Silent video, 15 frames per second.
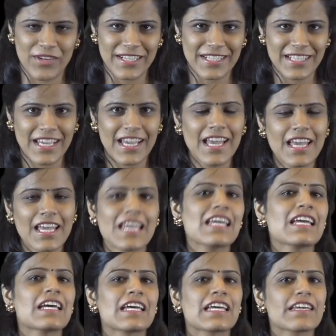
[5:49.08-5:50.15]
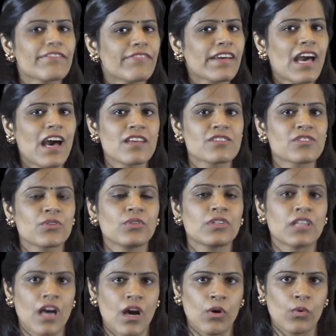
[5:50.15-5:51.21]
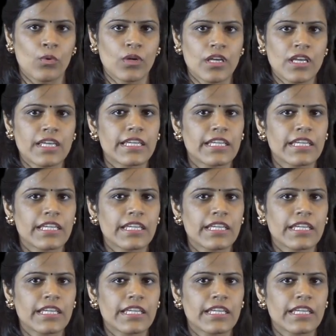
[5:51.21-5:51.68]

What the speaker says: Alright, if I ask you now,